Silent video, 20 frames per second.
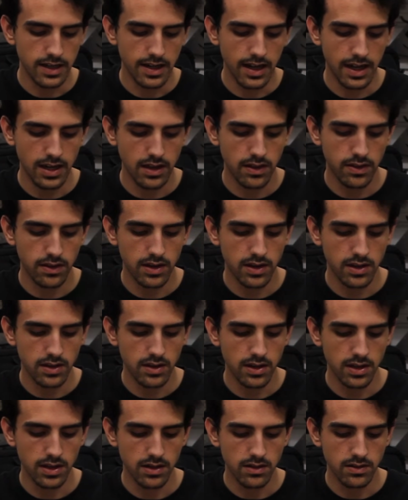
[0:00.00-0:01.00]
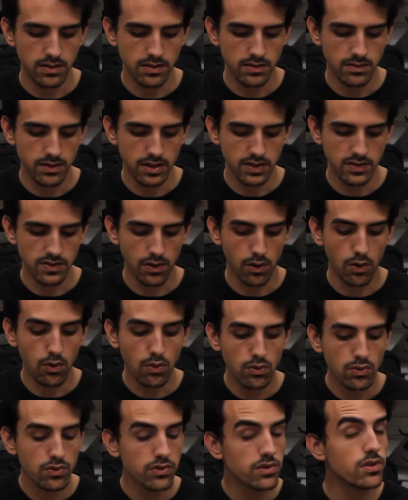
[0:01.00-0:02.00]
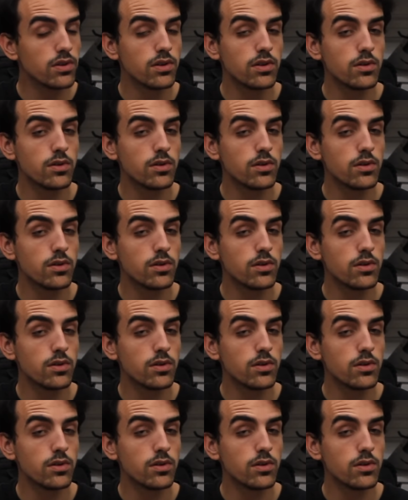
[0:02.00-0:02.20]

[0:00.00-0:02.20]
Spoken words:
anything that is old